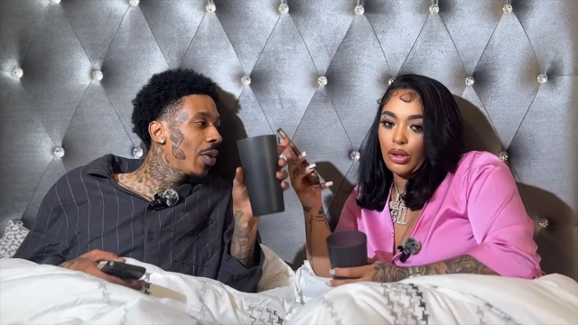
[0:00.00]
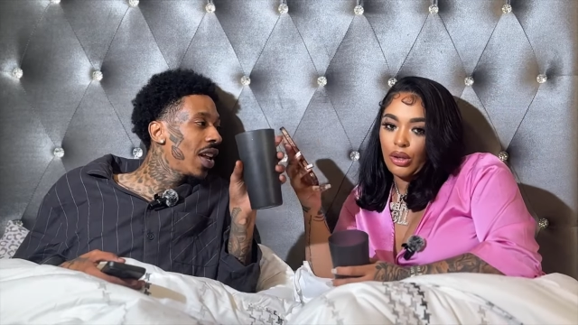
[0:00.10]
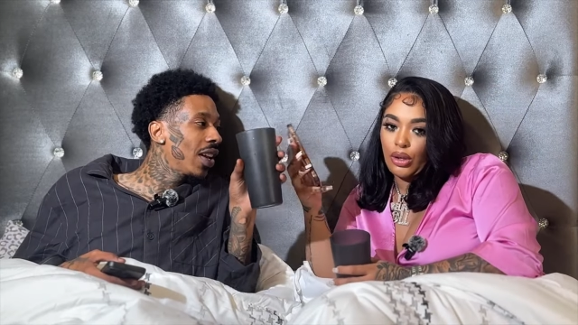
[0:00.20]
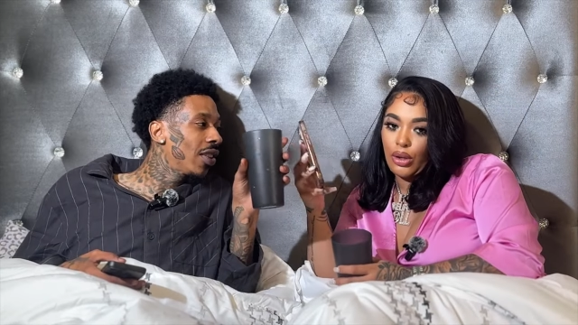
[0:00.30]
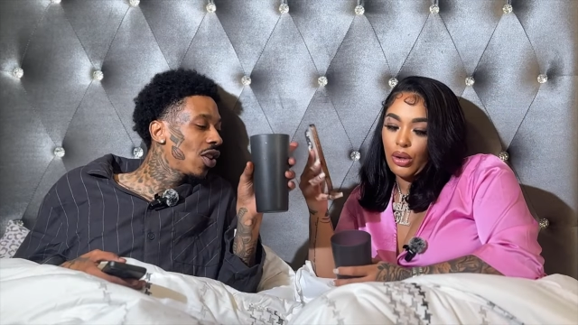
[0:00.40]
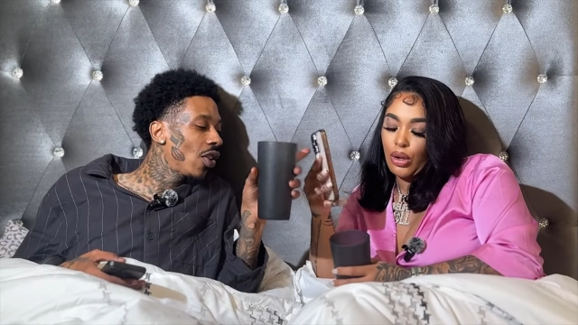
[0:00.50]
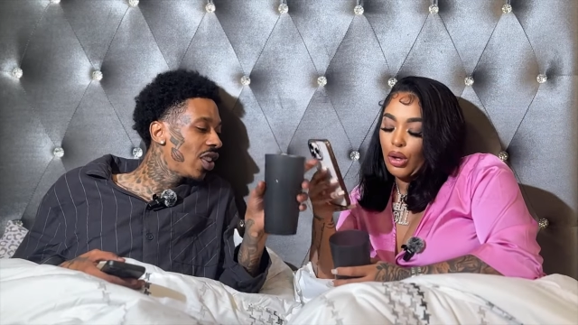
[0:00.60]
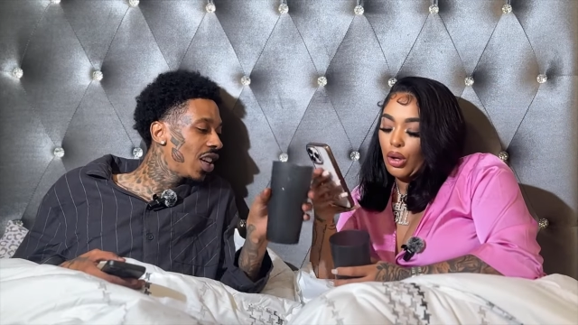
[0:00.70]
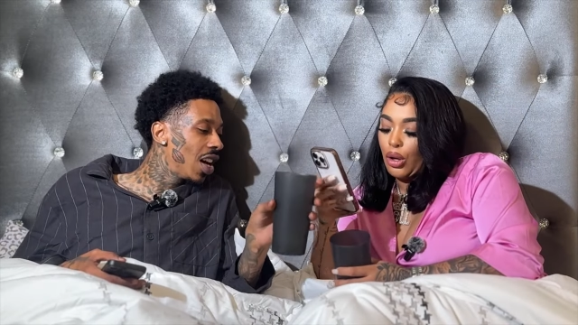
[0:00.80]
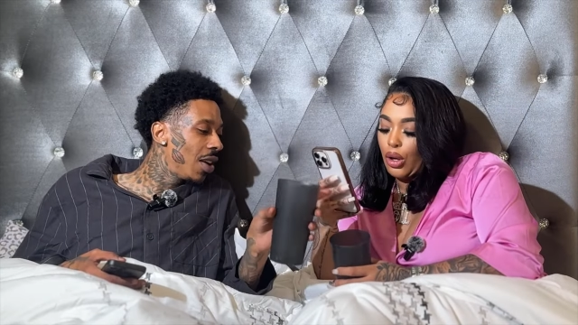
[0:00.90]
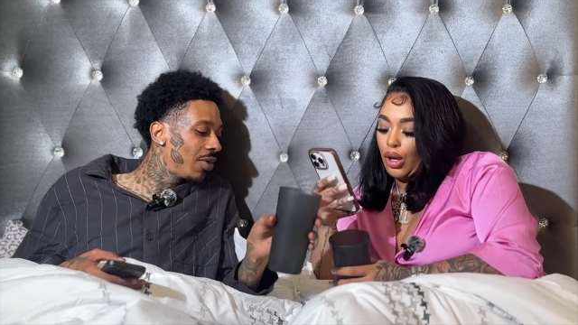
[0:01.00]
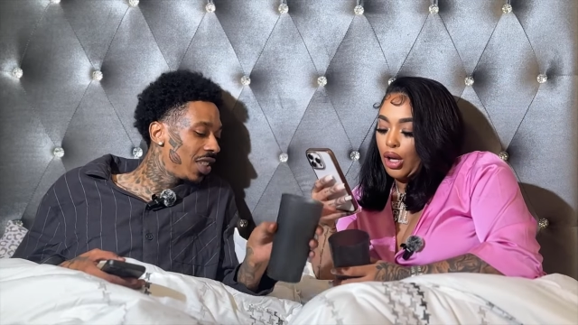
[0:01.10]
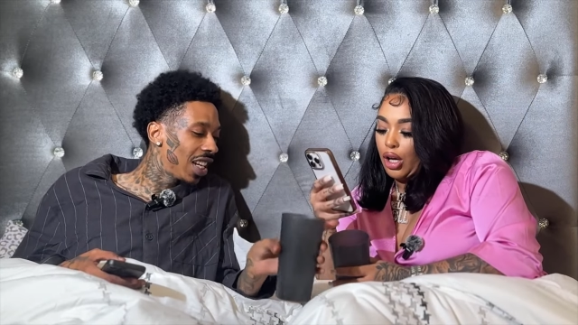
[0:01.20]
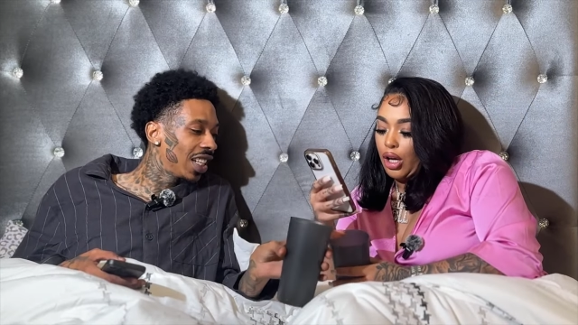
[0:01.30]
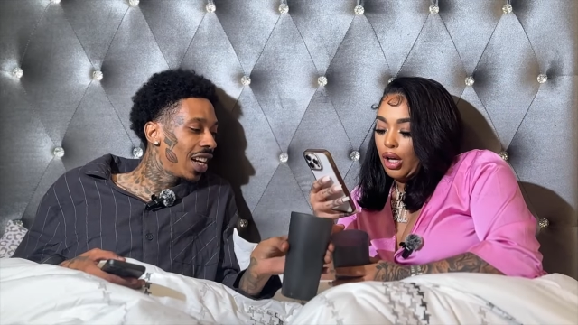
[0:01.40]
Speaker 1: from that. Talk from the cup. Just
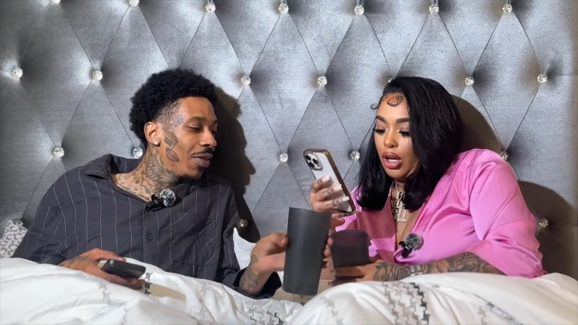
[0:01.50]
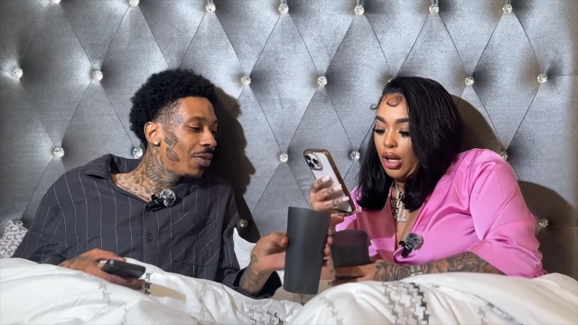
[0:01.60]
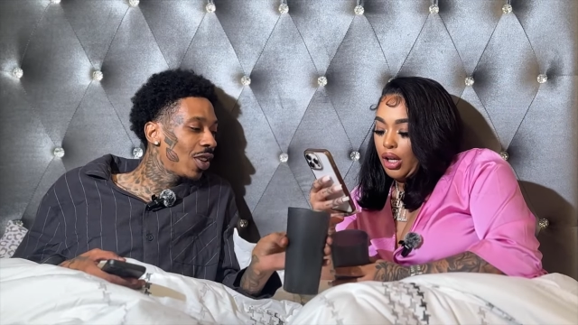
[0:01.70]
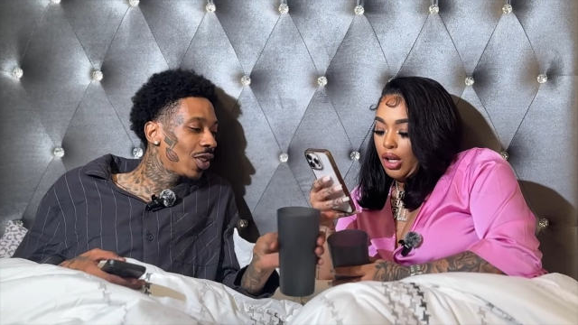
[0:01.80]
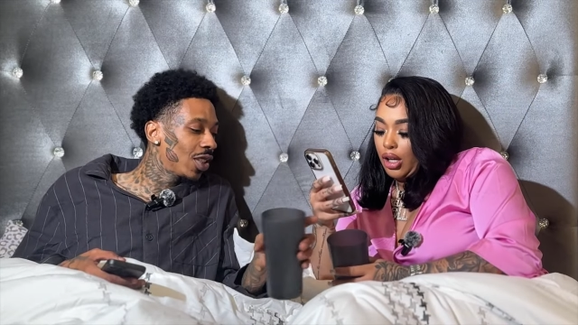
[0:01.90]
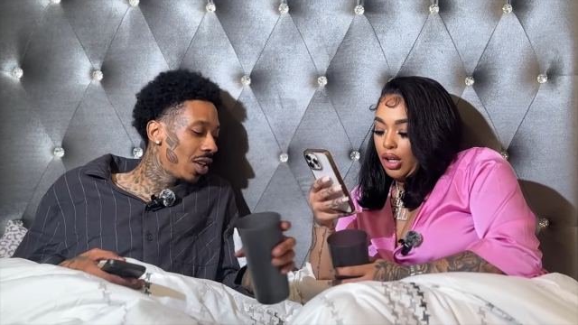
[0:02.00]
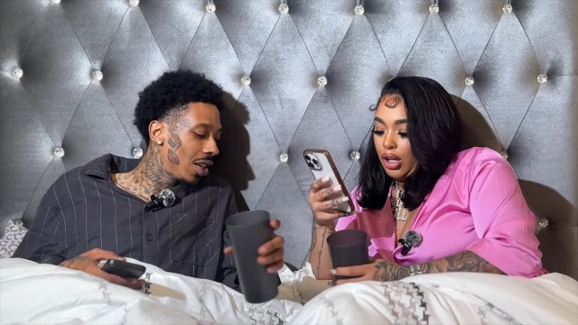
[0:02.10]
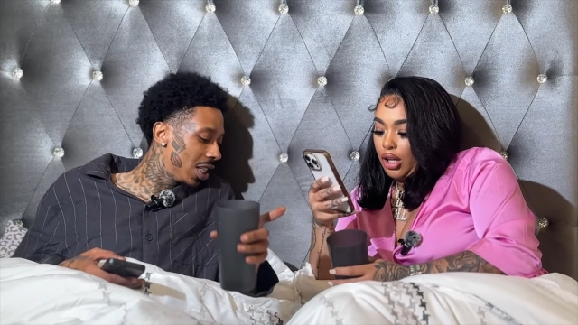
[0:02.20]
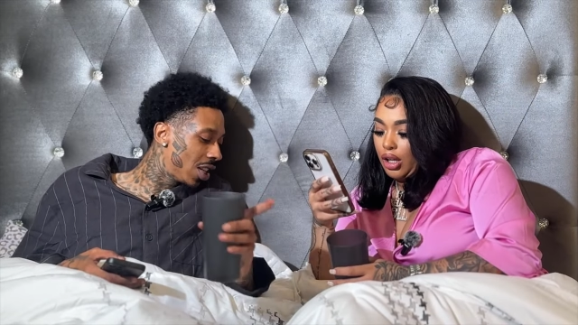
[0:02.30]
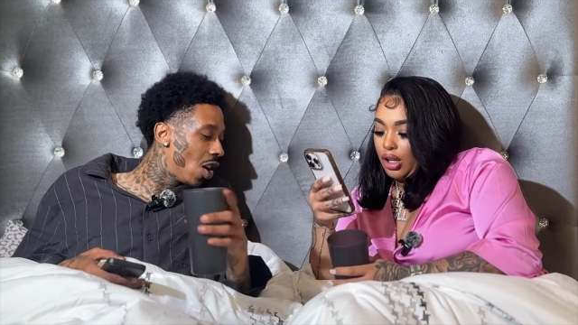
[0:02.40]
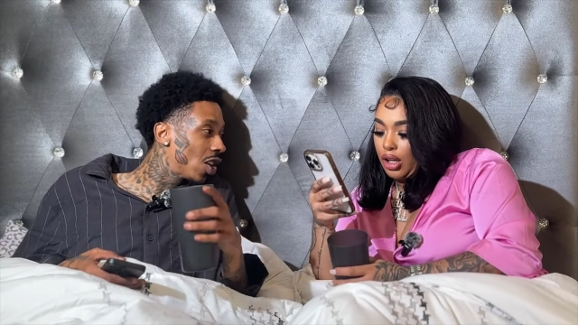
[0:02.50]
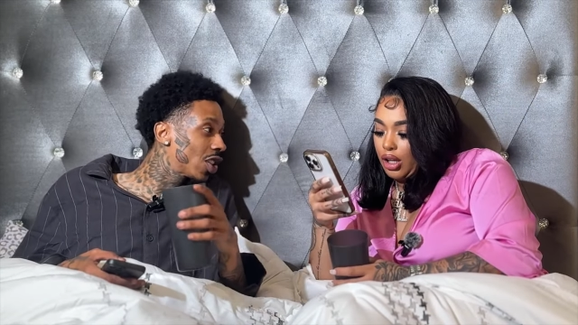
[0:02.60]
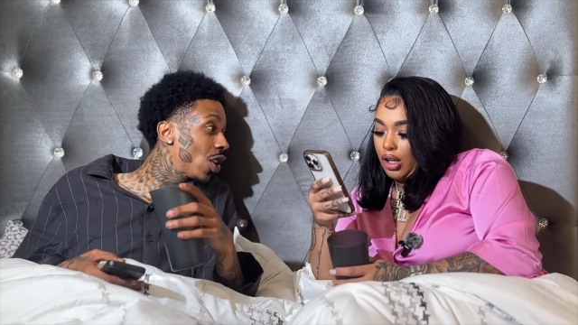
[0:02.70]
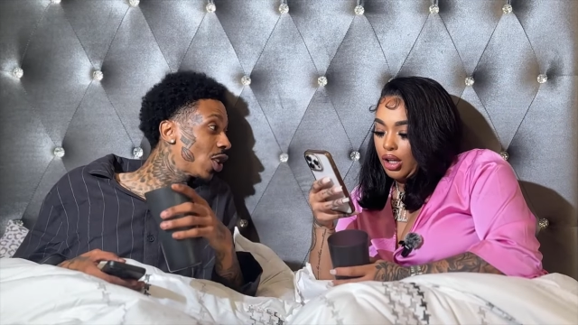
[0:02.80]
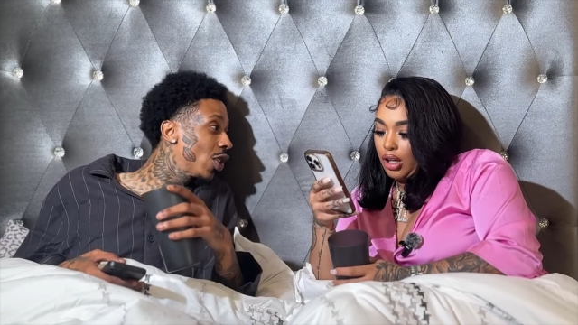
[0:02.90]
let the cup talk talk. Just talk.
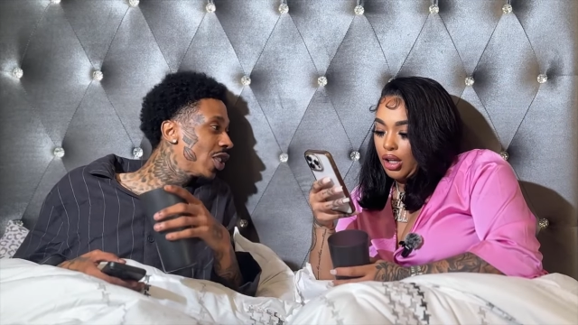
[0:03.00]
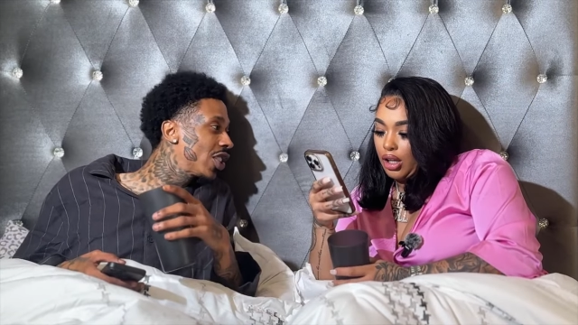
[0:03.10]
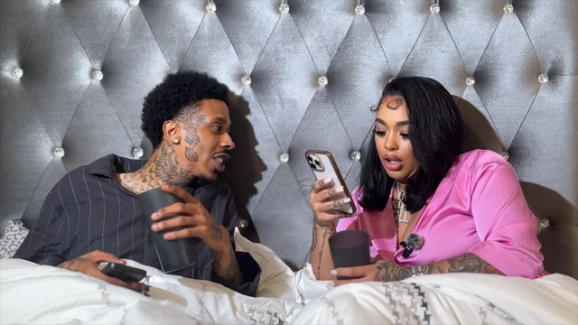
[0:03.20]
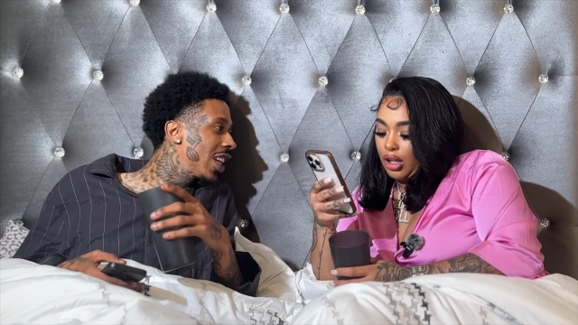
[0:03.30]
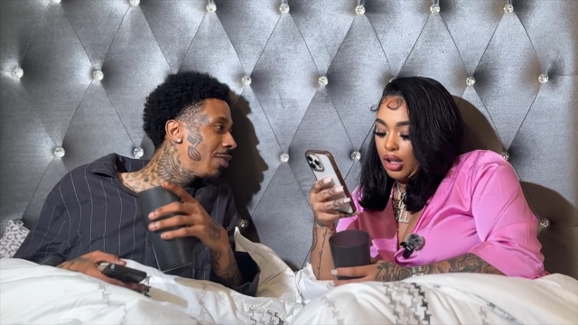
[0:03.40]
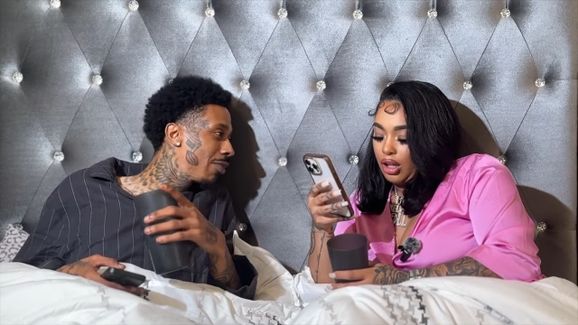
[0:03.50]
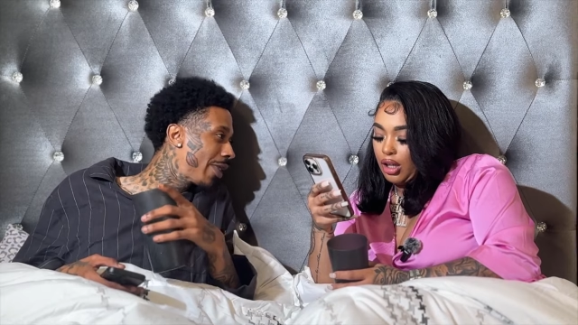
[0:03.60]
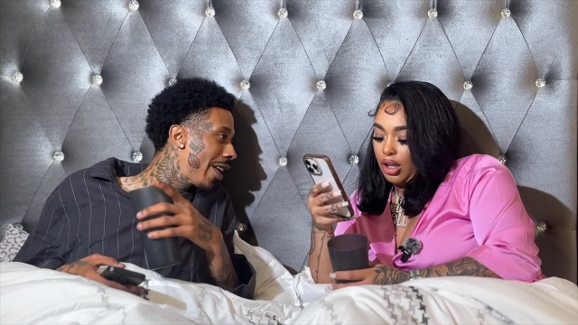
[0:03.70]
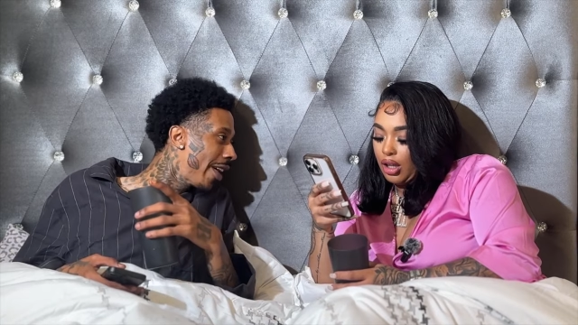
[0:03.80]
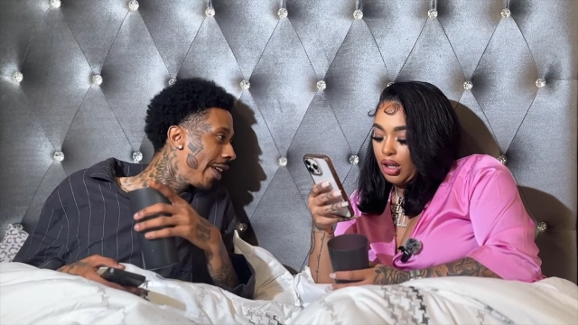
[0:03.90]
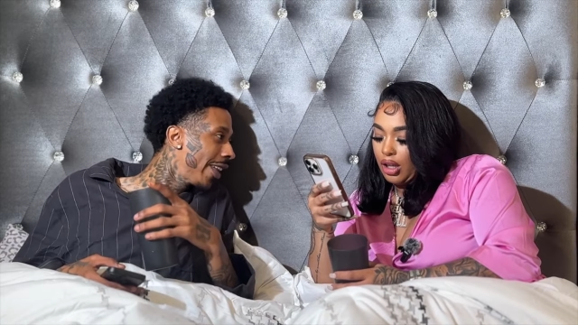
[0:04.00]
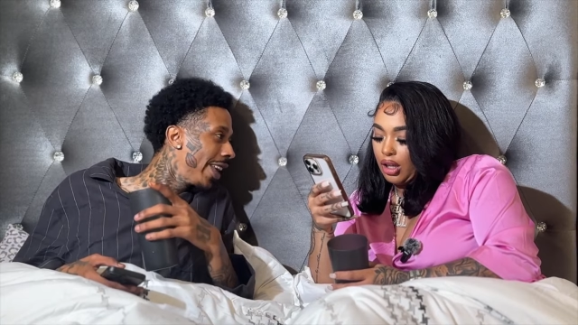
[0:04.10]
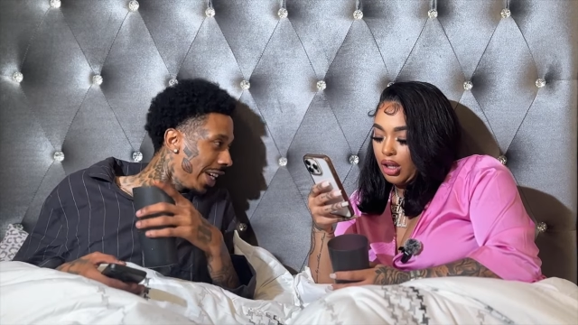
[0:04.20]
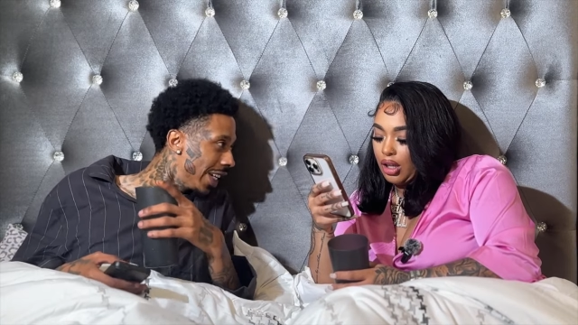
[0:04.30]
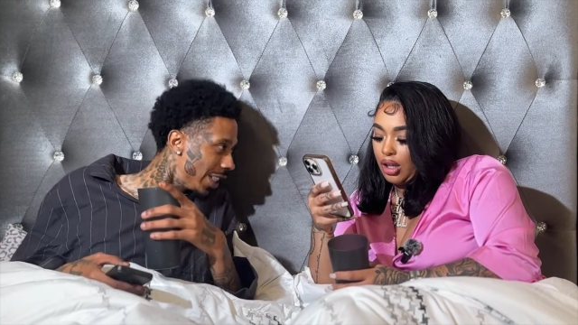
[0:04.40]
Talk your shit, bruh.
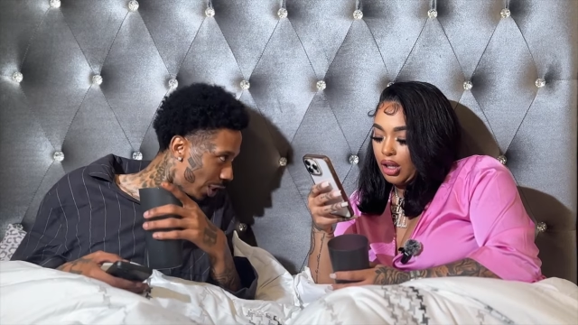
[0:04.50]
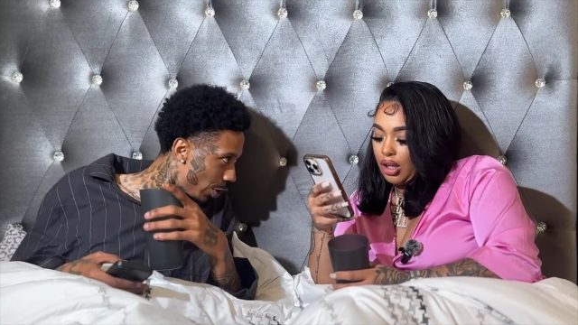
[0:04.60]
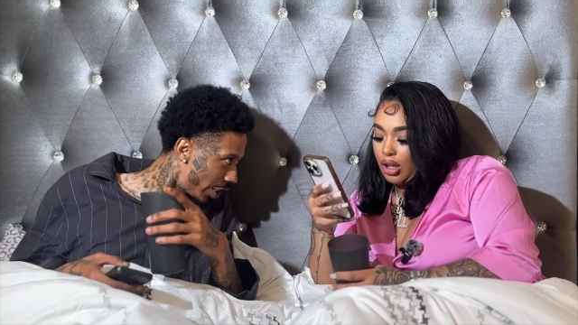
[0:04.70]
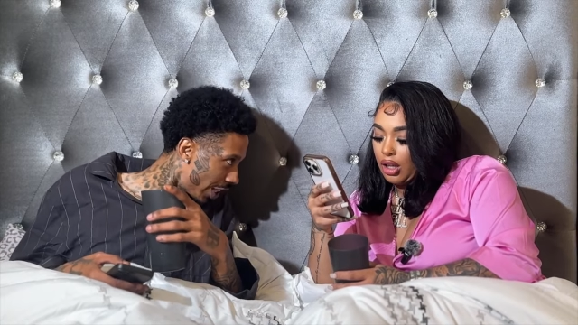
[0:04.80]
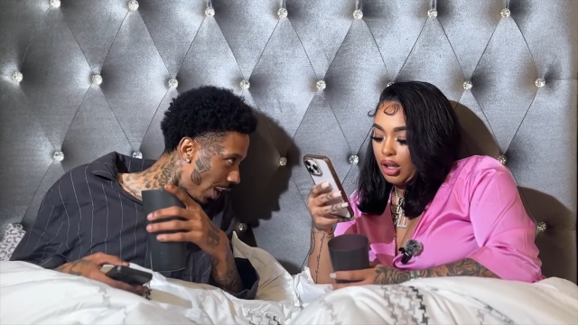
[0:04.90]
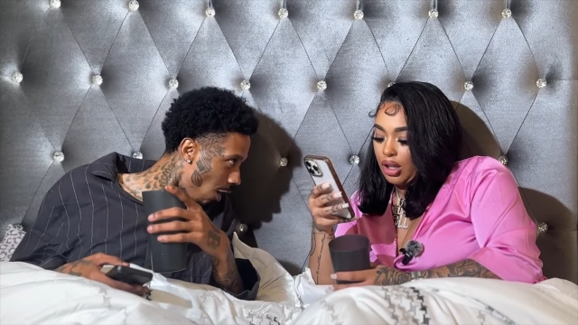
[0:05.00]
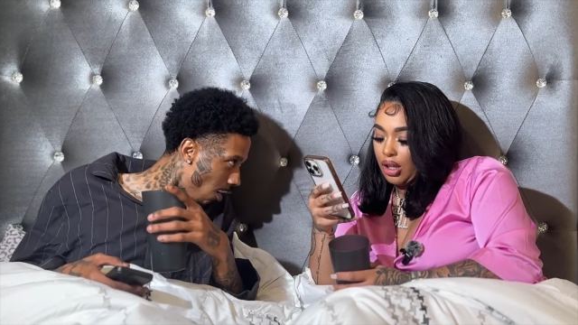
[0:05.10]
Let, get your shit